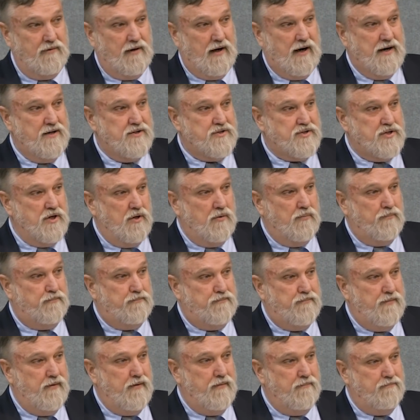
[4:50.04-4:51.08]
All right, so
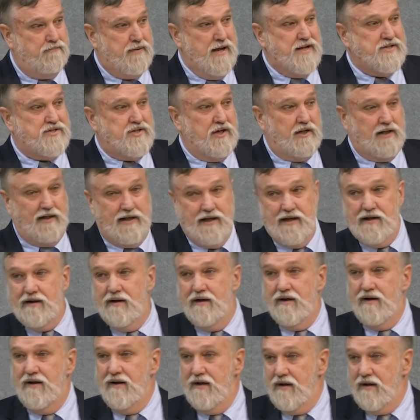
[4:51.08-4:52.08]
basically,